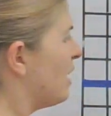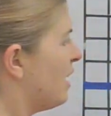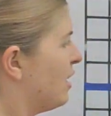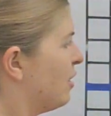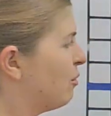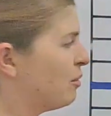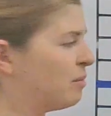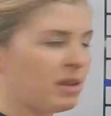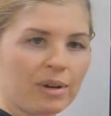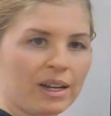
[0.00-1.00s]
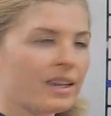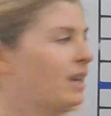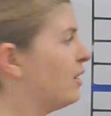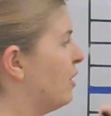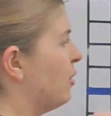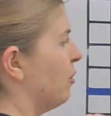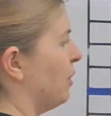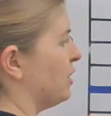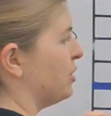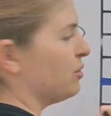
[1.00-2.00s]
3 would be right
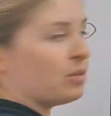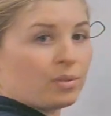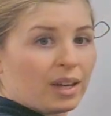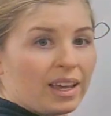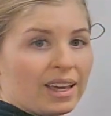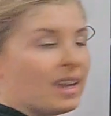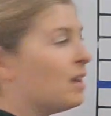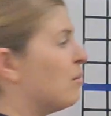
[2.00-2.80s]
1, 2, 3.